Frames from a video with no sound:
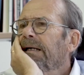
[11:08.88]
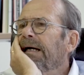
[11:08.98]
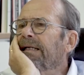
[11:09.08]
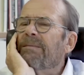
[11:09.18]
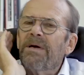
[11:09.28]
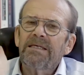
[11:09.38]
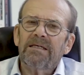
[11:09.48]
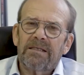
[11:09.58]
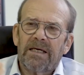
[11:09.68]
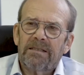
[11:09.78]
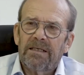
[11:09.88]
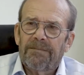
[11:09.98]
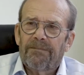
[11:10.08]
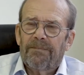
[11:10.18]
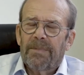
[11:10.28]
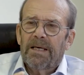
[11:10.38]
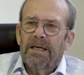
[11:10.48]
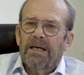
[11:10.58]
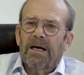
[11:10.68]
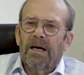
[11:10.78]
And I'm hesitating.
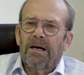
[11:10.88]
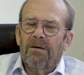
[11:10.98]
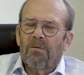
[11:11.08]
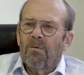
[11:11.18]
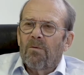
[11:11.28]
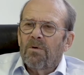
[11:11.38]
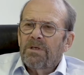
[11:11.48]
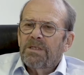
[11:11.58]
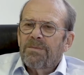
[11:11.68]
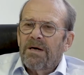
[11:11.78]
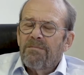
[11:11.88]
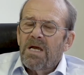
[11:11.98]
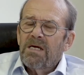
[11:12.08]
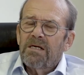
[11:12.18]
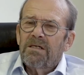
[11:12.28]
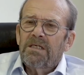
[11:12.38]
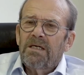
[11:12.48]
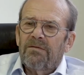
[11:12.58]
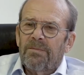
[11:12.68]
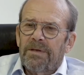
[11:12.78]
What is my main
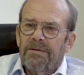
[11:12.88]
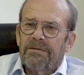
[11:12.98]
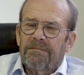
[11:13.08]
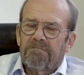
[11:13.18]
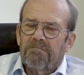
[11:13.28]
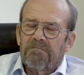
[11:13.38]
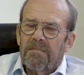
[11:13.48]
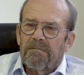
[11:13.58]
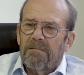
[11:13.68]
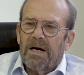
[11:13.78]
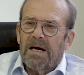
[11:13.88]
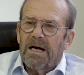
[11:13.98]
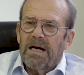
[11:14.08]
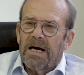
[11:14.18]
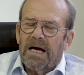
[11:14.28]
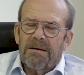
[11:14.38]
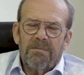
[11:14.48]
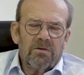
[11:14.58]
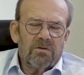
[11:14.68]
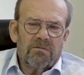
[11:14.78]
achievement? I'm
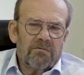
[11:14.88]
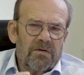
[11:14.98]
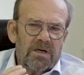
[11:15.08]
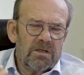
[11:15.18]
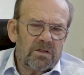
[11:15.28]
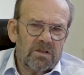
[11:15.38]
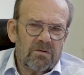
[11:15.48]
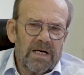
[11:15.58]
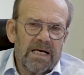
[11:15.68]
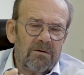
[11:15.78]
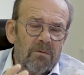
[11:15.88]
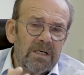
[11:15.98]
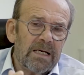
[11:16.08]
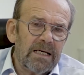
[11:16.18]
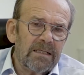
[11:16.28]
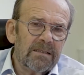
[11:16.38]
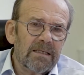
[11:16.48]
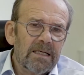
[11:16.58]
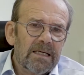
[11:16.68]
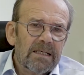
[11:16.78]
not very sure. On the one
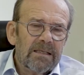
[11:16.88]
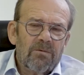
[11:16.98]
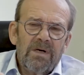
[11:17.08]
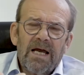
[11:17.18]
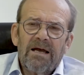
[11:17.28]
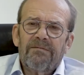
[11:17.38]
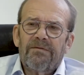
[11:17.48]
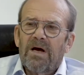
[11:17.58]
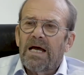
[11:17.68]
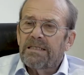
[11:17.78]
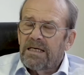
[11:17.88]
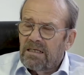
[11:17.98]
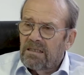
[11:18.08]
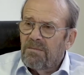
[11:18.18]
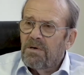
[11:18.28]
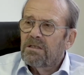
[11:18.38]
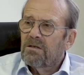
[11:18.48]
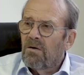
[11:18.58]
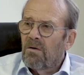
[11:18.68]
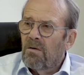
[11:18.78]
hand, we have, as
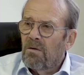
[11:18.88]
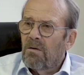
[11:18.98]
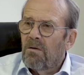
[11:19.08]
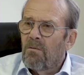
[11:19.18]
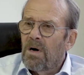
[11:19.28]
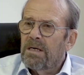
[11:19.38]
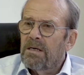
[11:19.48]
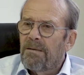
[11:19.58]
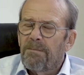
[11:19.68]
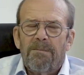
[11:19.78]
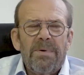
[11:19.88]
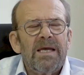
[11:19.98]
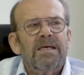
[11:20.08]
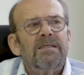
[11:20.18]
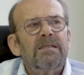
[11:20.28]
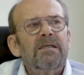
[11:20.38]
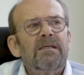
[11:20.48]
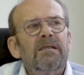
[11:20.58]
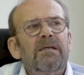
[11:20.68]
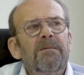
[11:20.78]
academics, all one
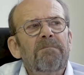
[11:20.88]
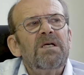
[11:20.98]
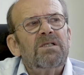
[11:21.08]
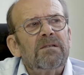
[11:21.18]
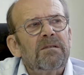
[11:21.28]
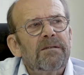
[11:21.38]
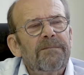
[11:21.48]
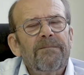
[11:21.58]
basic mission.